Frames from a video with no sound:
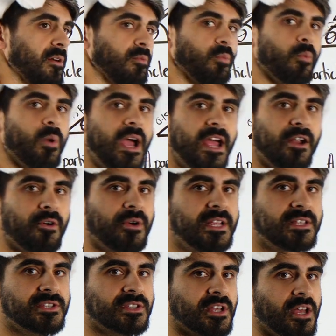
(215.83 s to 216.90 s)
Where
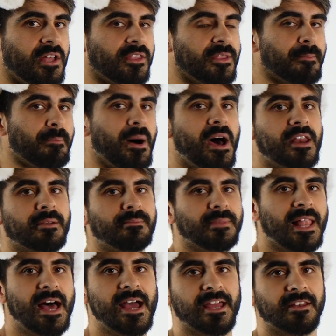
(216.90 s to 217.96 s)
is the bottom
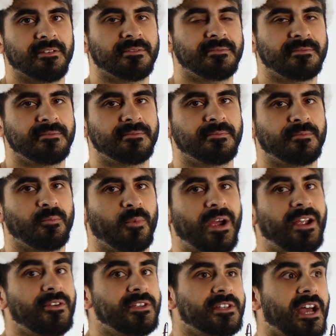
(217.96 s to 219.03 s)
line?
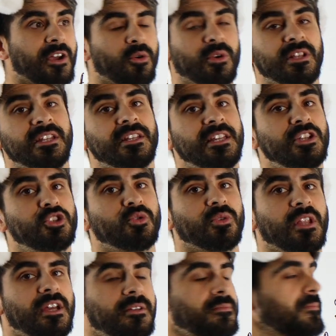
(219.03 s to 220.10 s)
Where is, I call it the initial
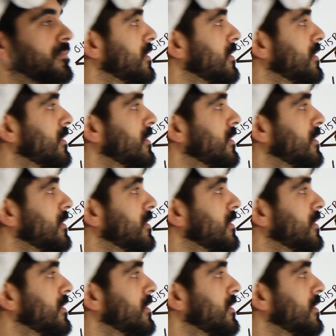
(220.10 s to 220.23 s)
line.